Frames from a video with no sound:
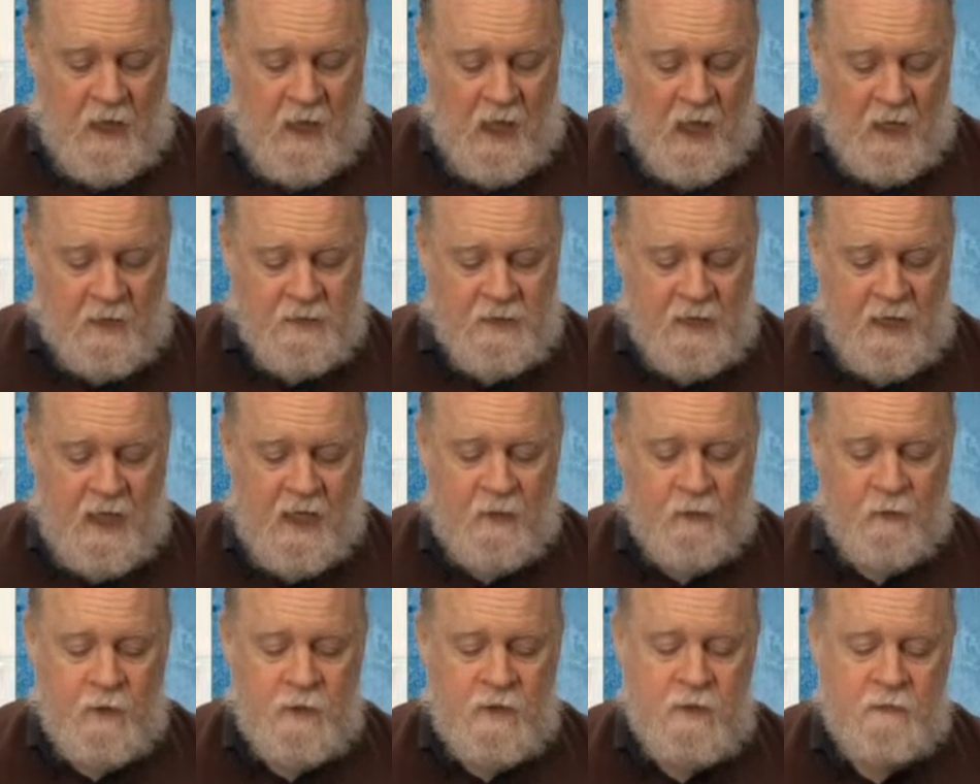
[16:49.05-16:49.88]
Ogden
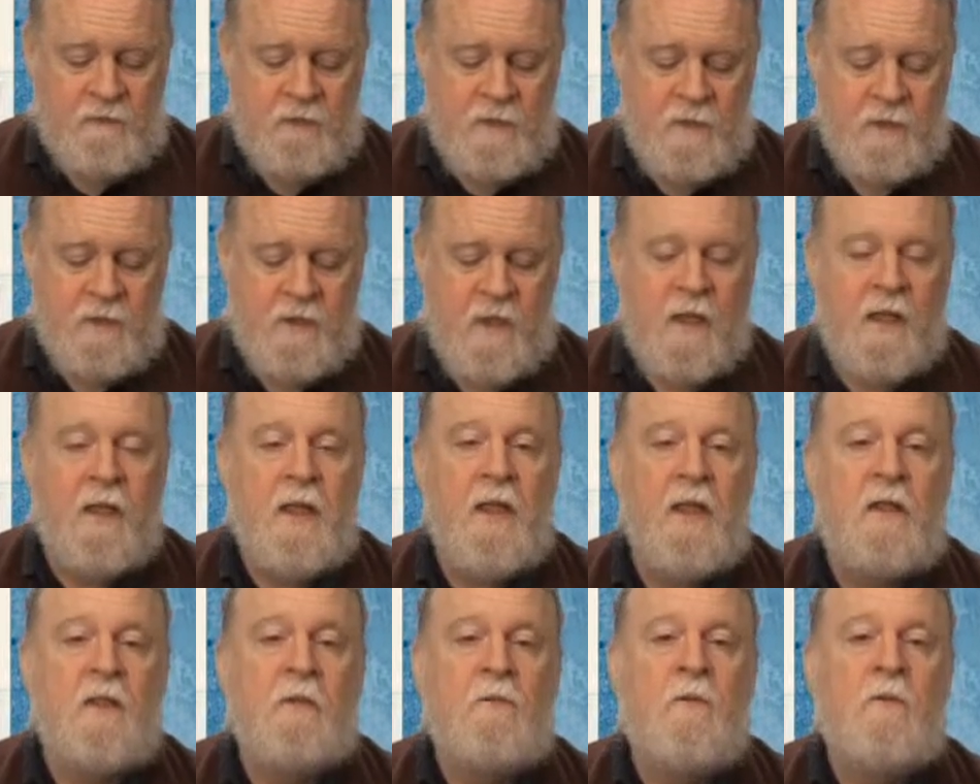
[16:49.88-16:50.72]
Outreach of Utah
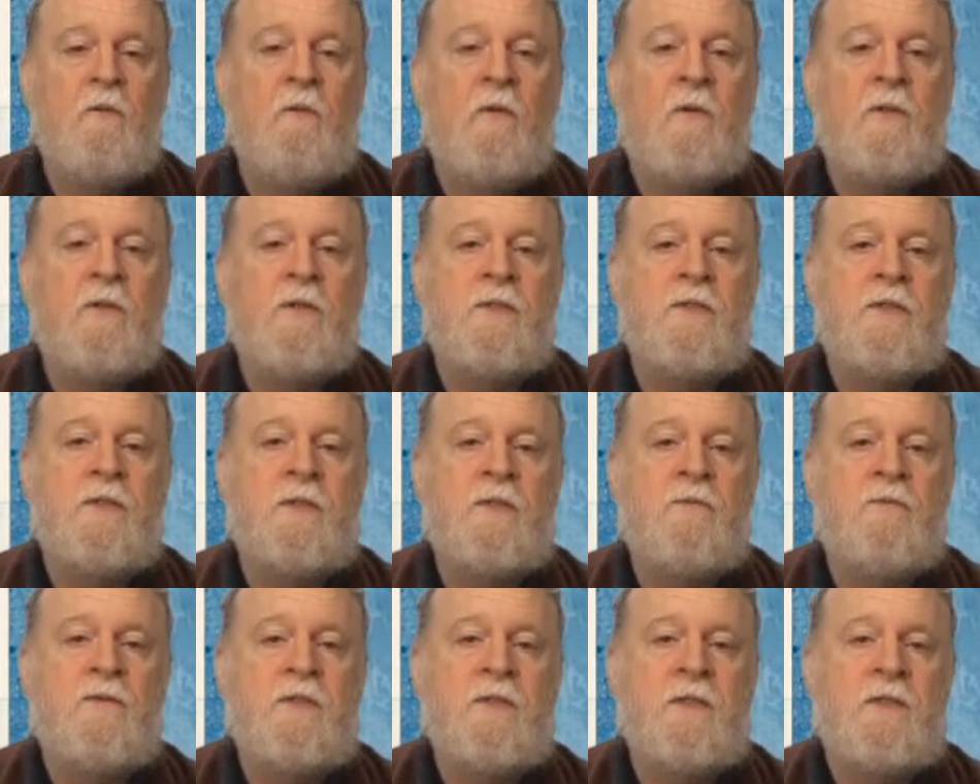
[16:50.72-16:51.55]
held a memorial
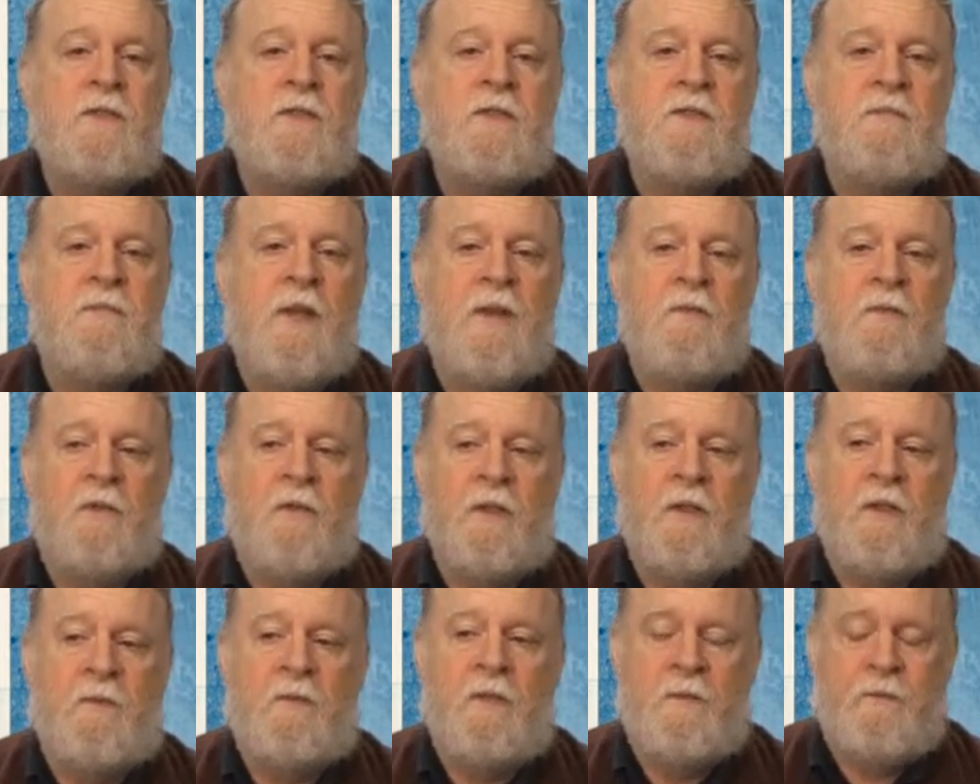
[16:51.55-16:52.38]
service in his
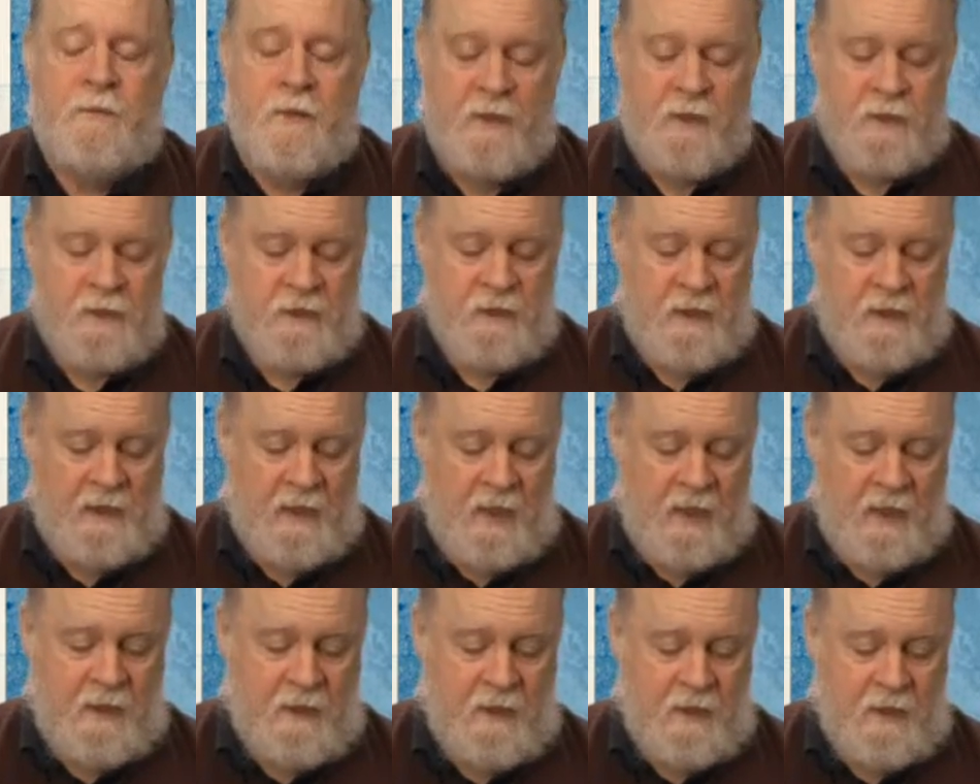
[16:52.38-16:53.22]
memory, but personally
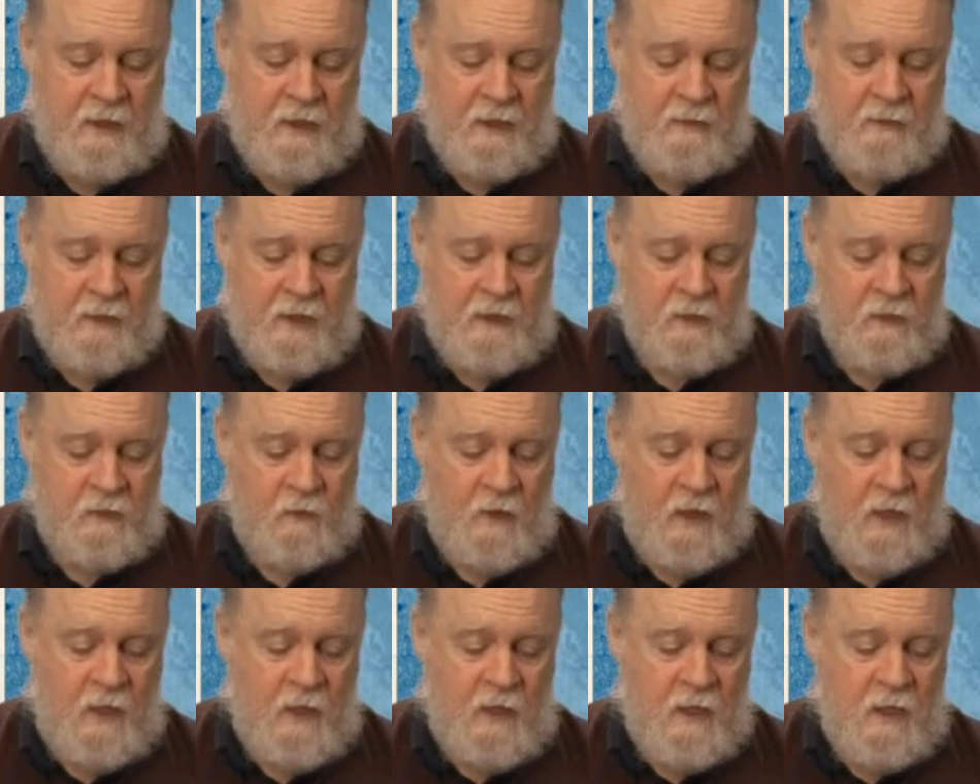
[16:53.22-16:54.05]
I think the best
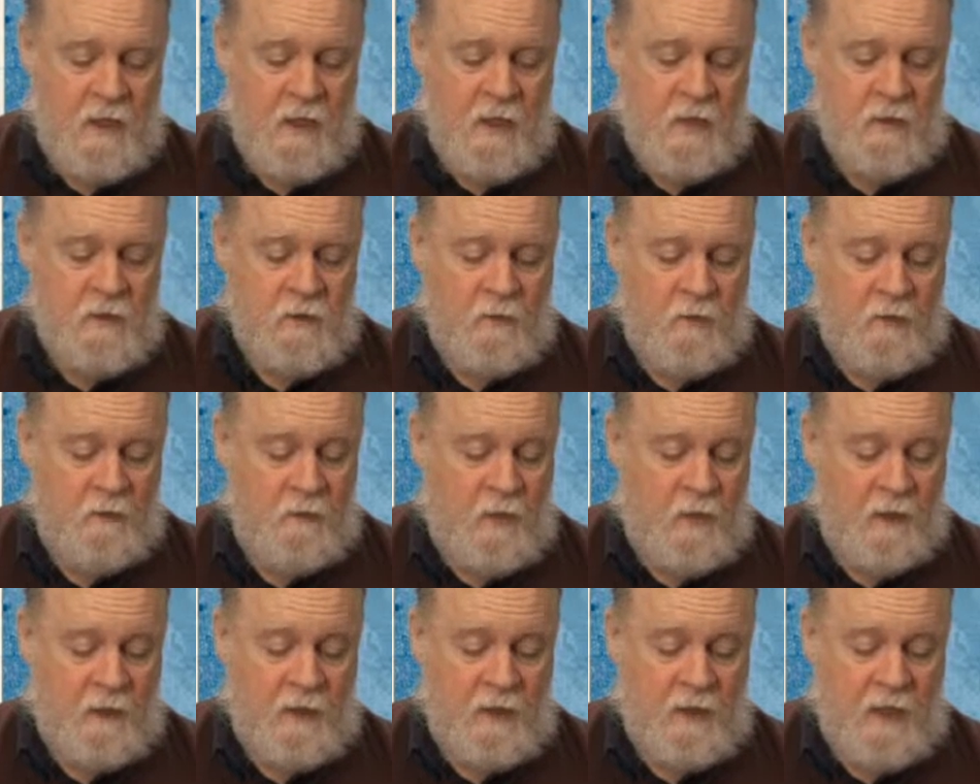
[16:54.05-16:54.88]
way to
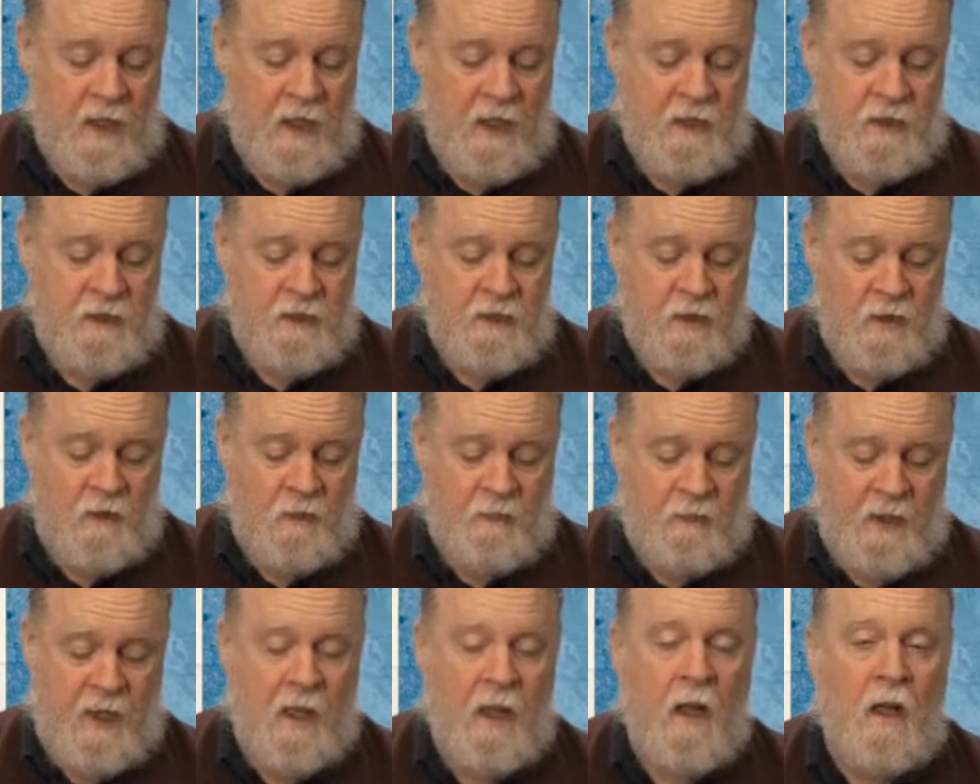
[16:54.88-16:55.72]
memorialize Joe
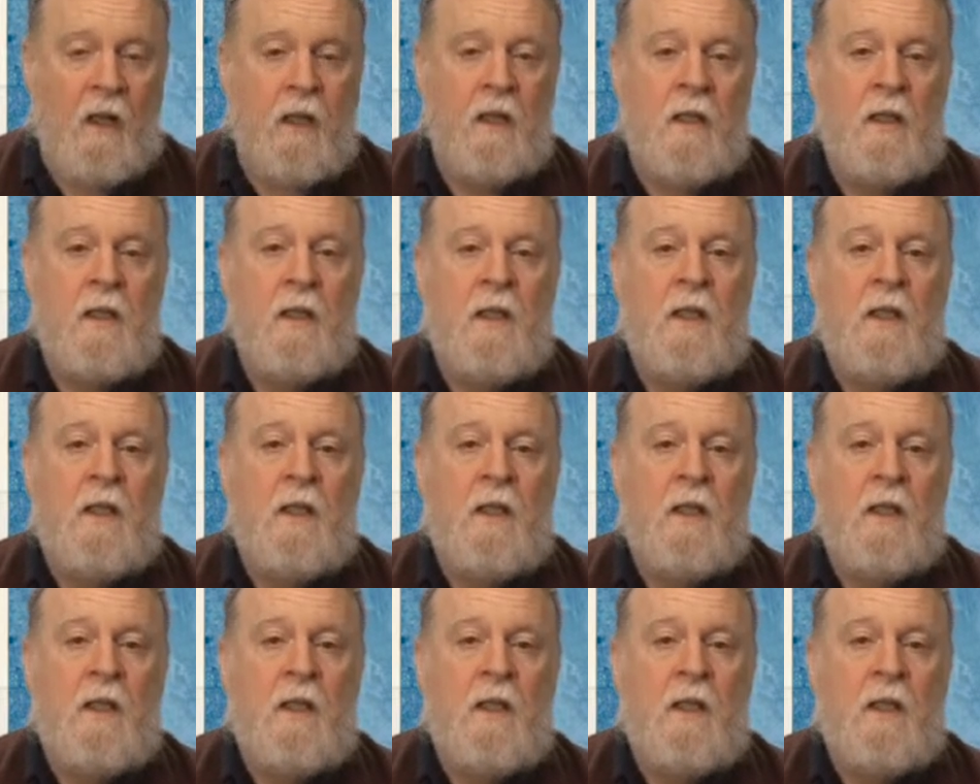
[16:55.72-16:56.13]
Bell